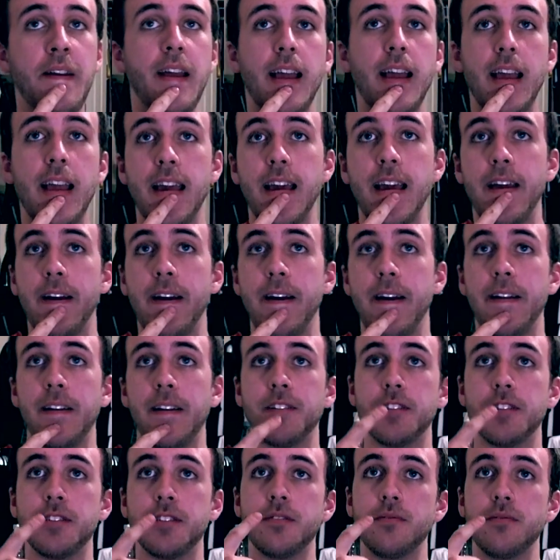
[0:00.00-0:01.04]

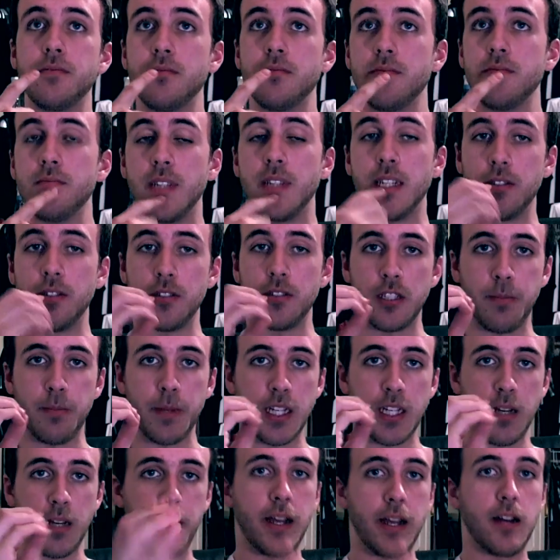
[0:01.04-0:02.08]
and that it was going to
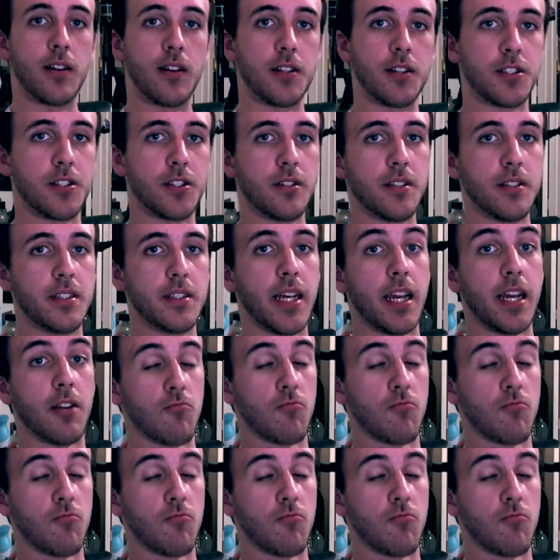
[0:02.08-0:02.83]
be coming out on a certain day,